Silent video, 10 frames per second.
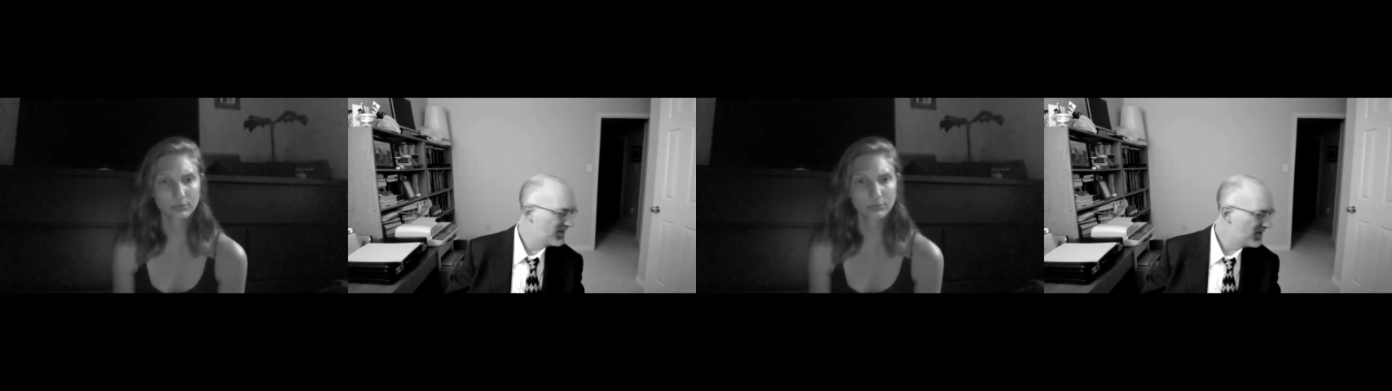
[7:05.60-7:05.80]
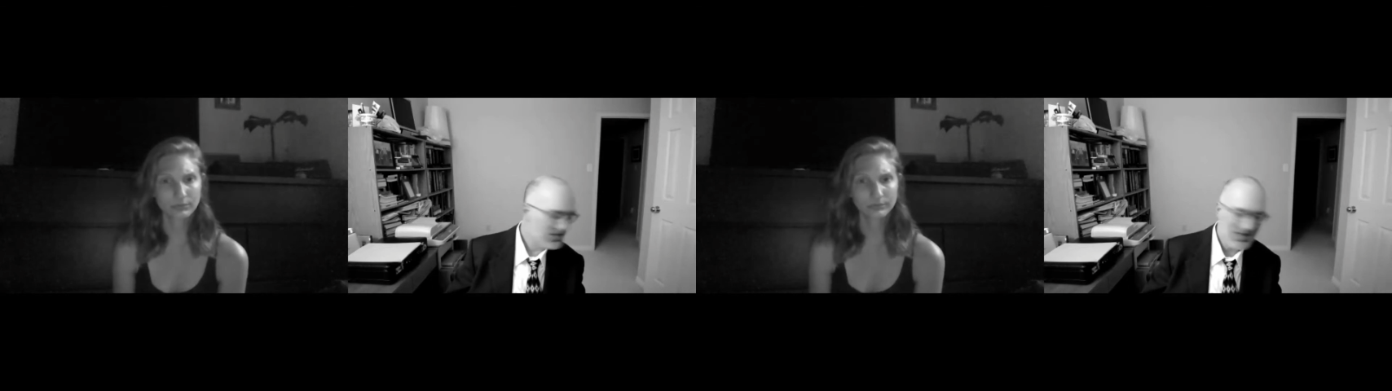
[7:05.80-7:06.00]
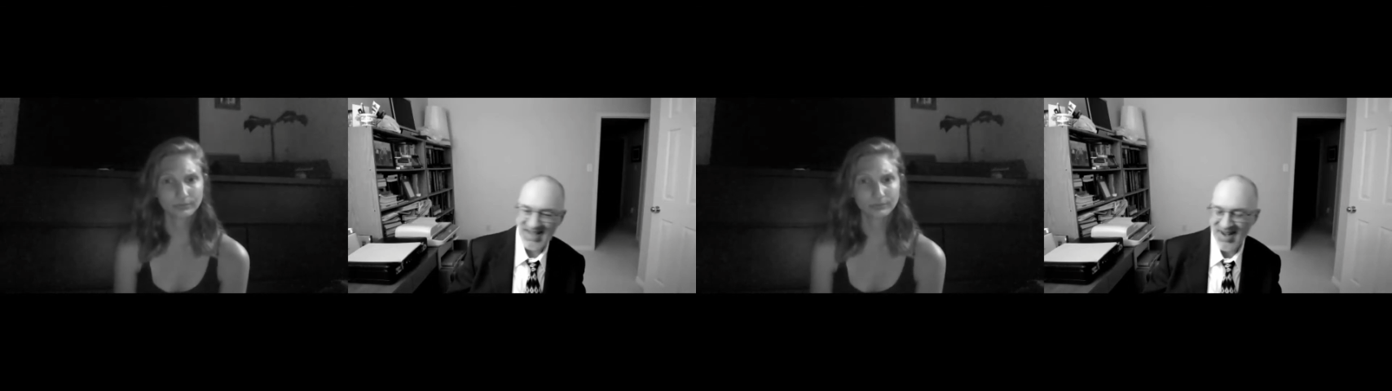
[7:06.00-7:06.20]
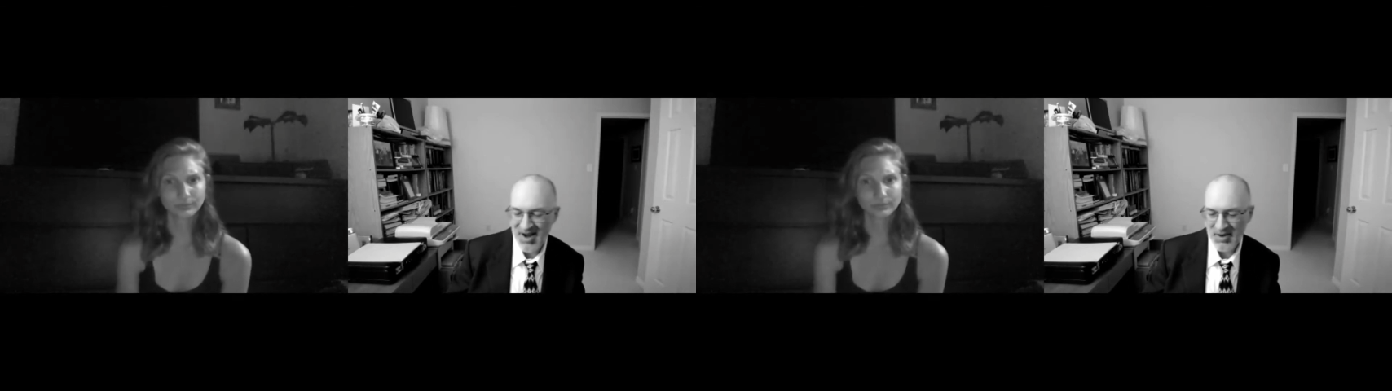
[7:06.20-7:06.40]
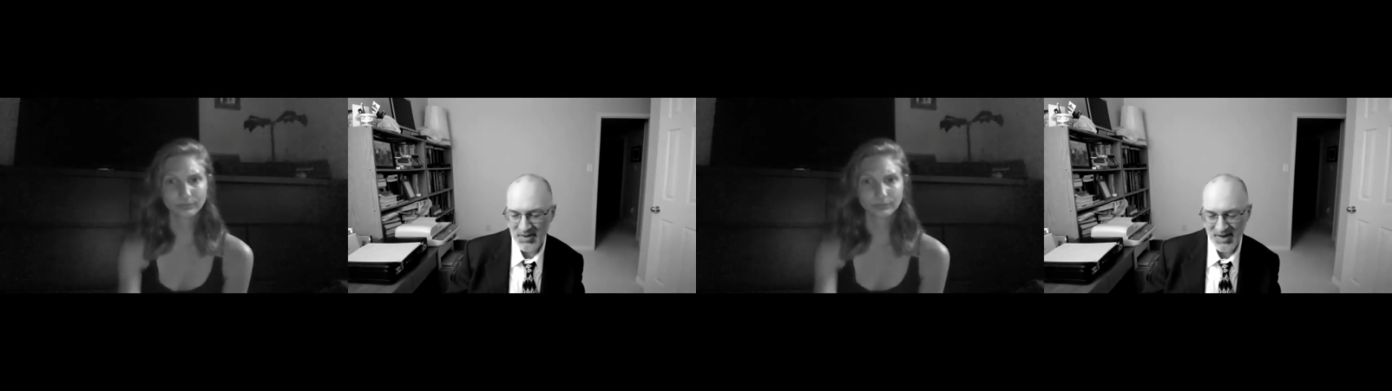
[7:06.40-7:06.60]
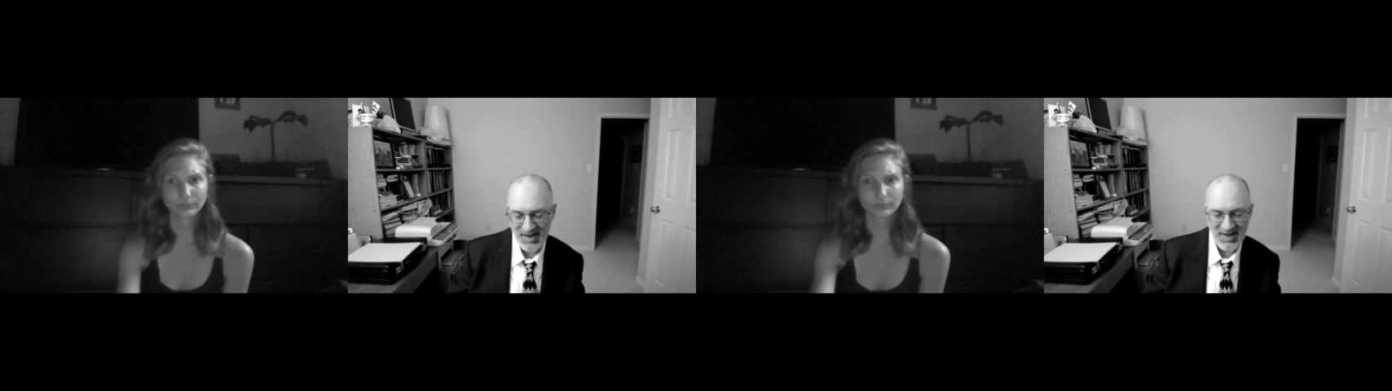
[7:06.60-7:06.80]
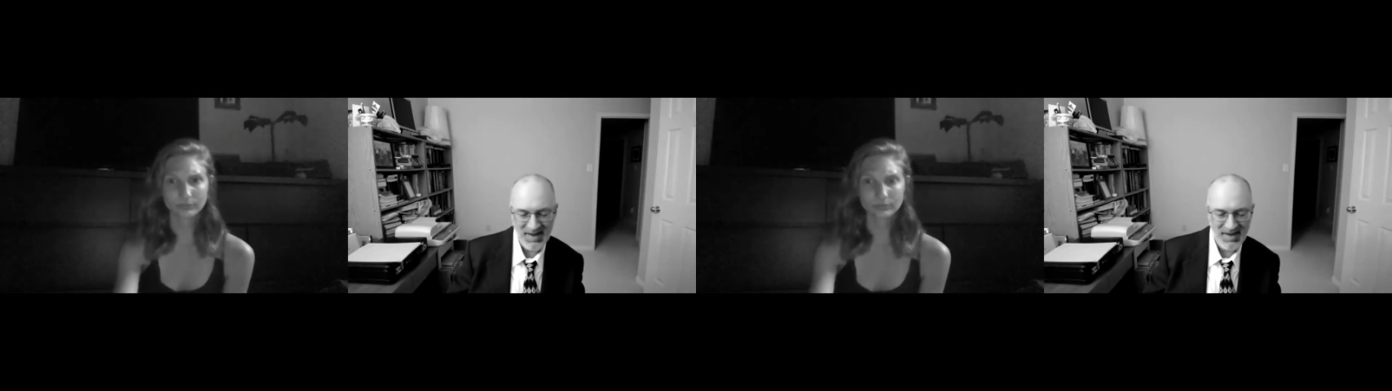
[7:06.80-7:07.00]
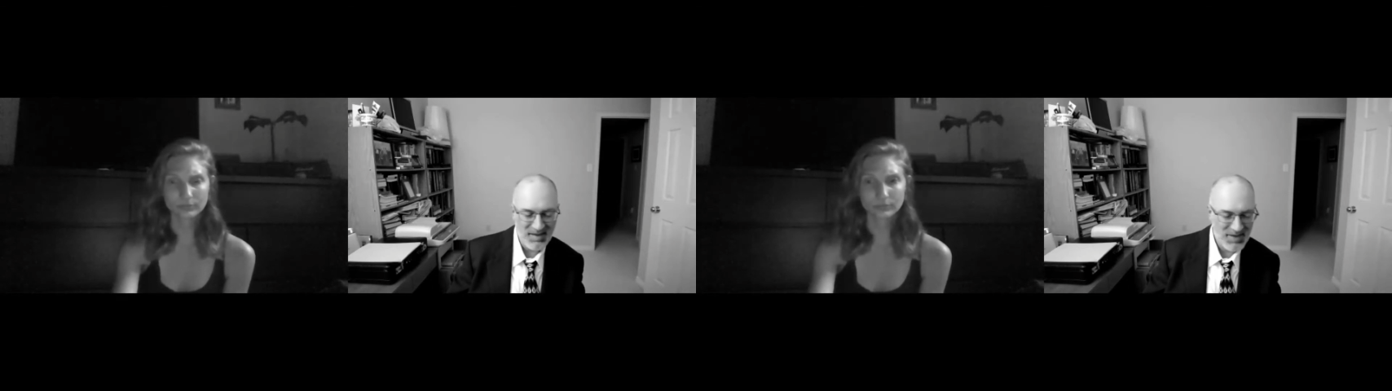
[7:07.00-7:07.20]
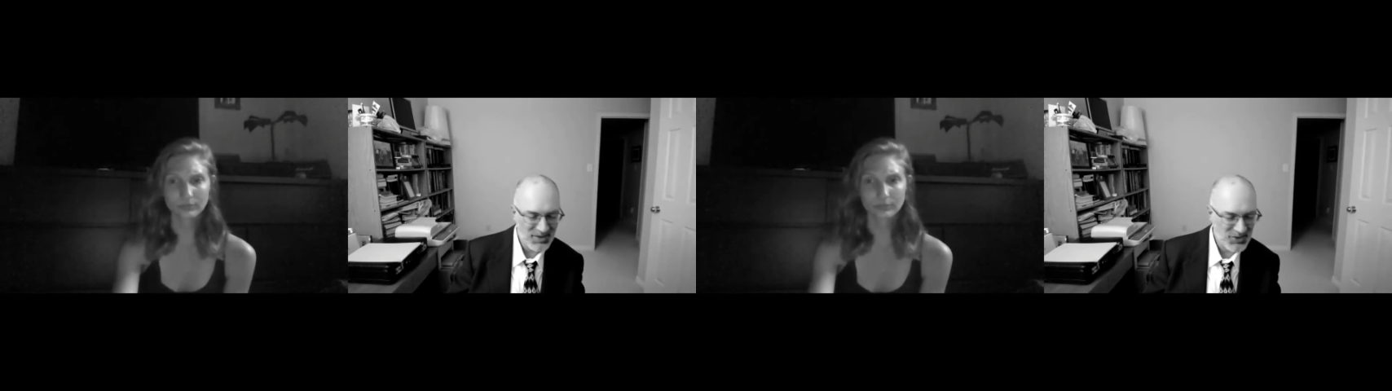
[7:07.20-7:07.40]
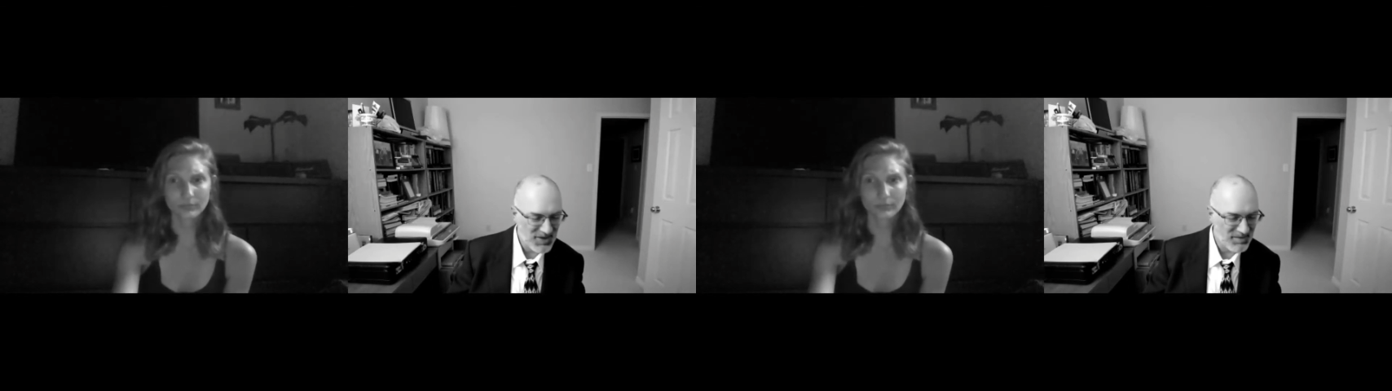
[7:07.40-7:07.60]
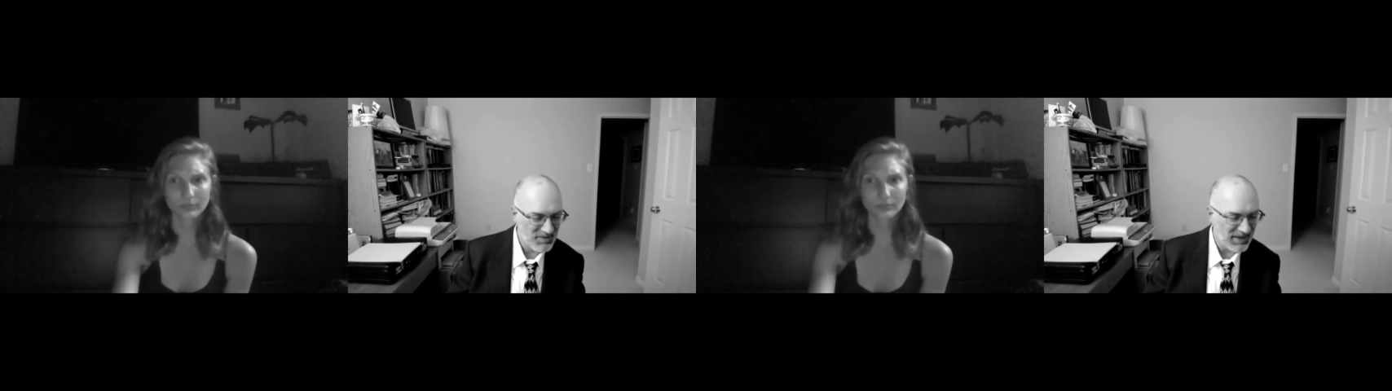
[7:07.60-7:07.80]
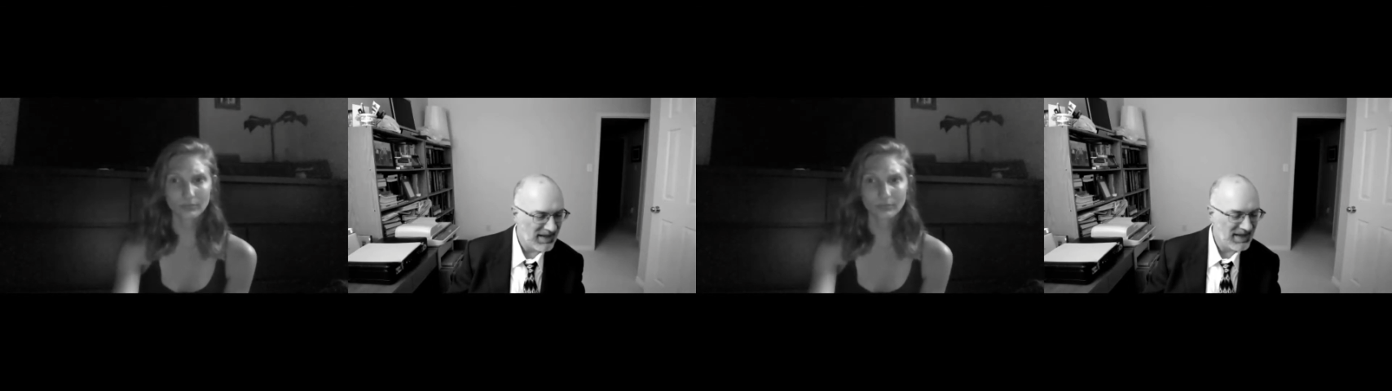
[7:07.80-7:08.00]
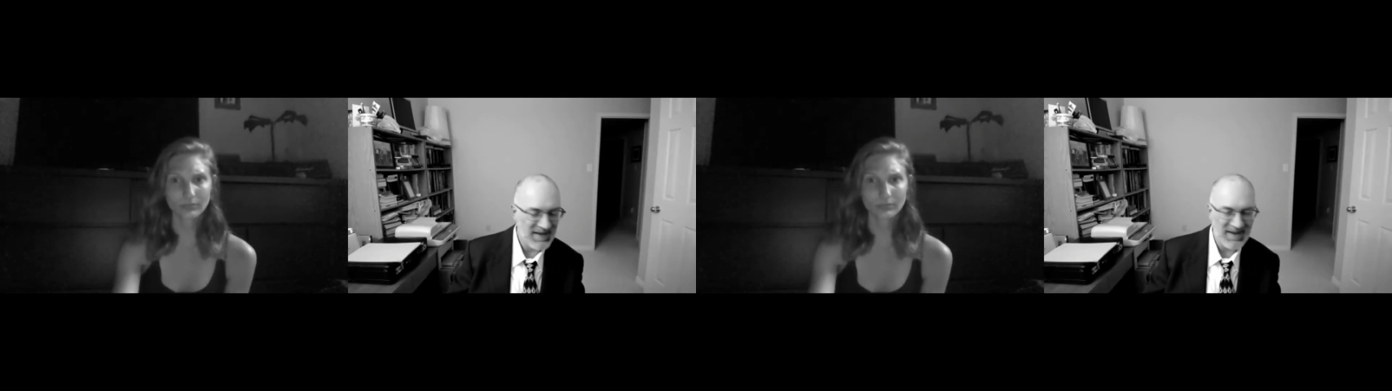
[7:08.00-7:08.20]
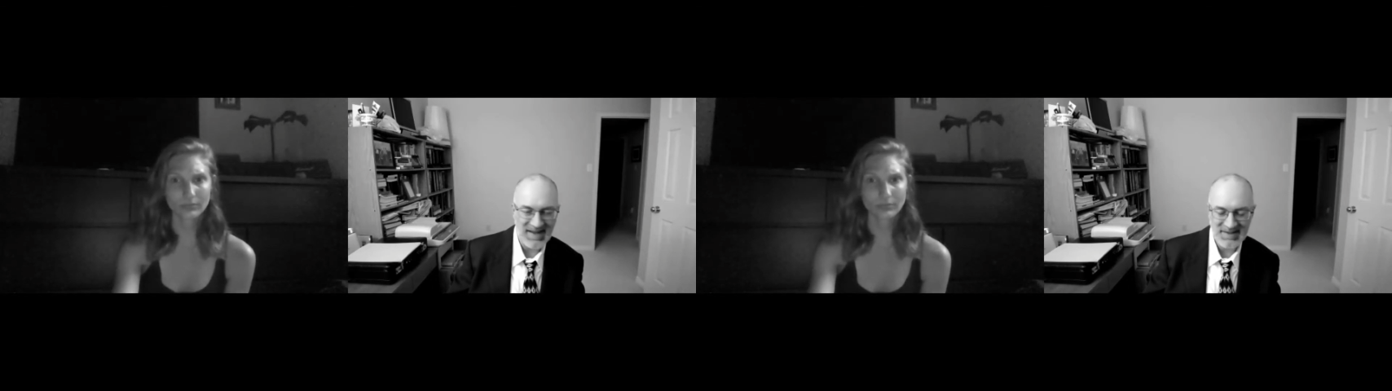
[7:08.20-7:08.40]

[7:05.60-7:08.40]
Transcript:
Speaker 1: this is really awkward. I, am not sure how to begin.